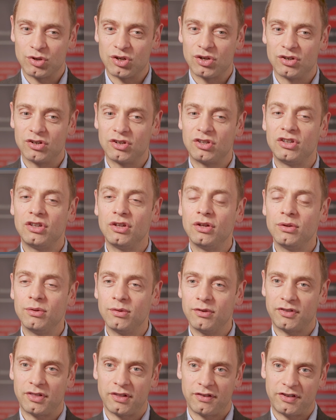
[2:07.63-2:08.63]
could
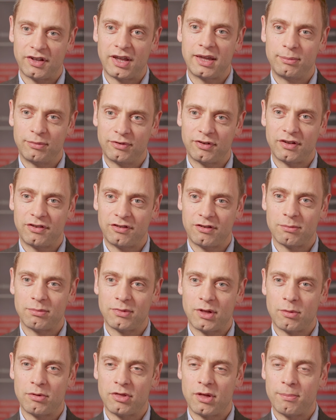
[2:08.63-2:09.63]
use the same
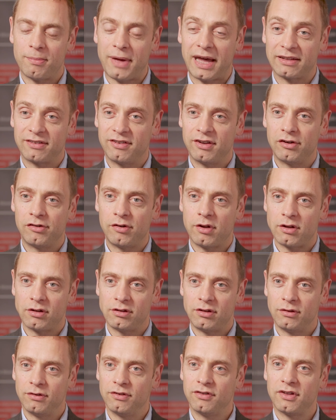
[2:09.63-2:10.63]
system that bacteria
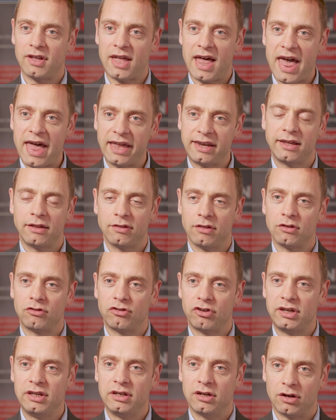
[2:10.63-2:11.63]
use to edit the
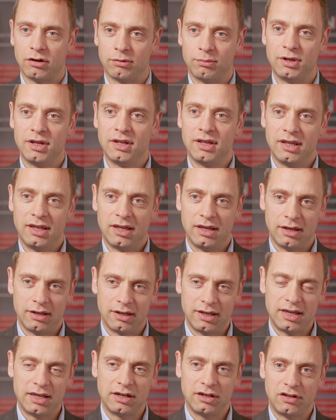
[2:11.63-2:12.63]
genome
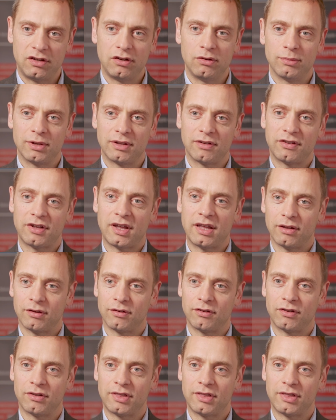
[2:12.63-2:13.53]
in human cells.